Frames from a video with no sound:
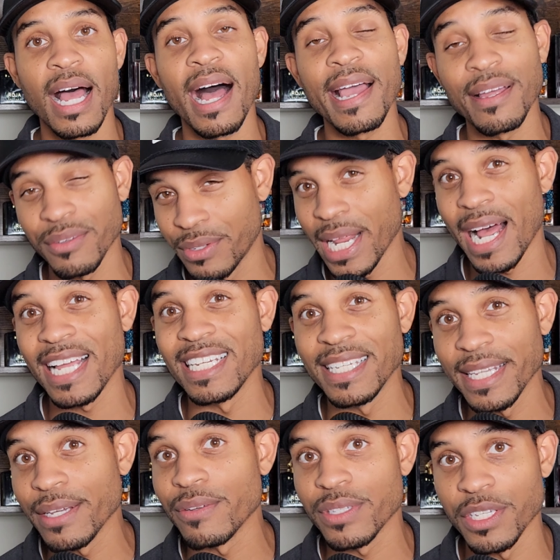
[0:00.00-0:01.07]

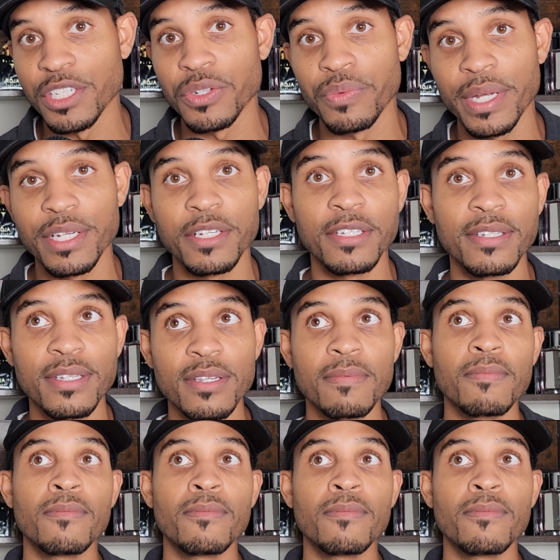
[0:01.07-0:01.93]
Ideal situations.